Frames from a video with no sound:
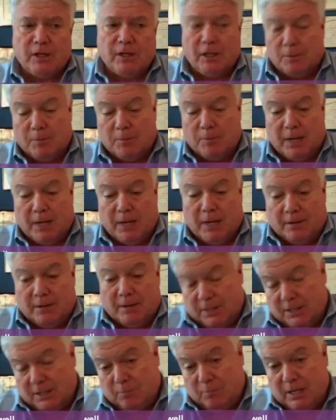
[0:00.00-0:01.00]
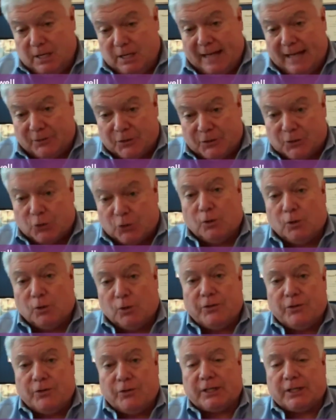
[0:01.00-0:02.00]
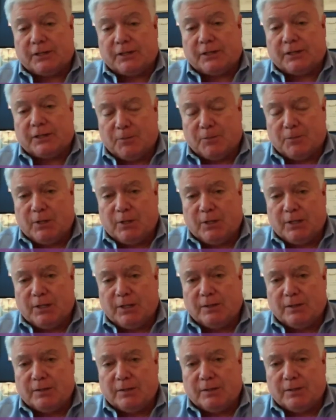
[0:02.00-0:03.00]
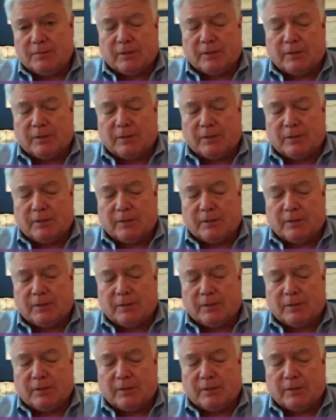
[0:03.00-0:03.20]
It may indeed be at the school that you'll get the help you need.